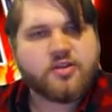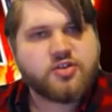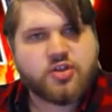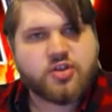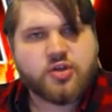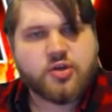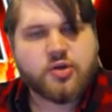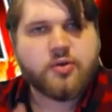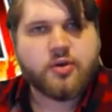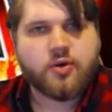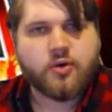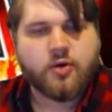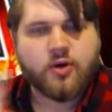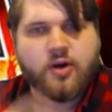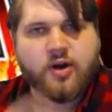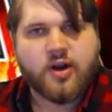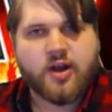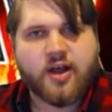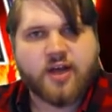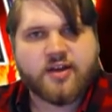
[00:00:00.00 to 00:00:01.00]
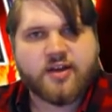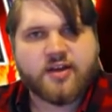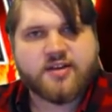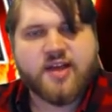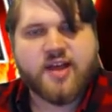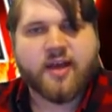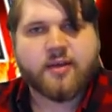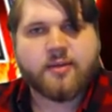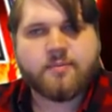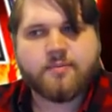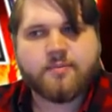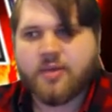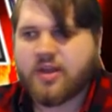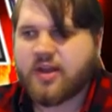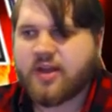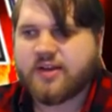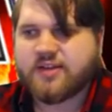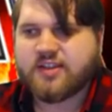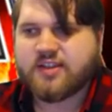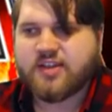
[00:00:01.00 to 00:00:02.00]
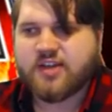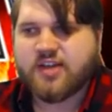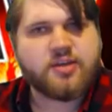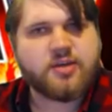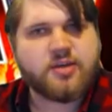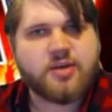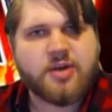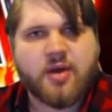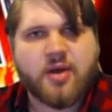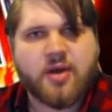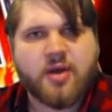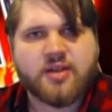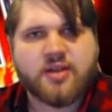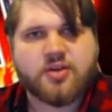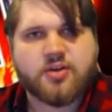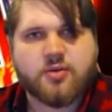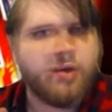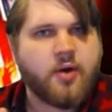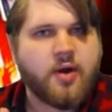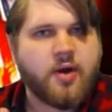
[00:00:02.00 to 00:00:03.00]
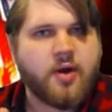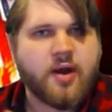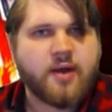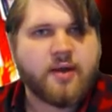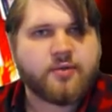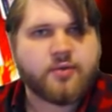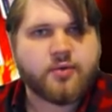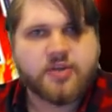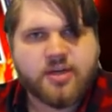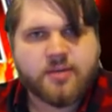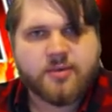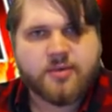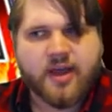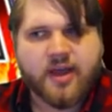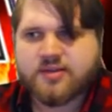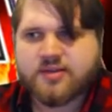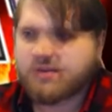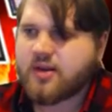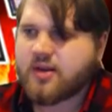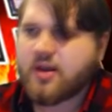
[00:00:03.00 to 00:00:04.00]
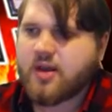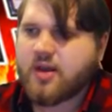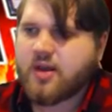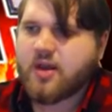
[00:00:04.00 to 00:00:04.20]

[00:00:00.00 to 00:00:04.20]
to your uh, deck because it's not a Gem-Knight monster. You don't have three Gym Knights.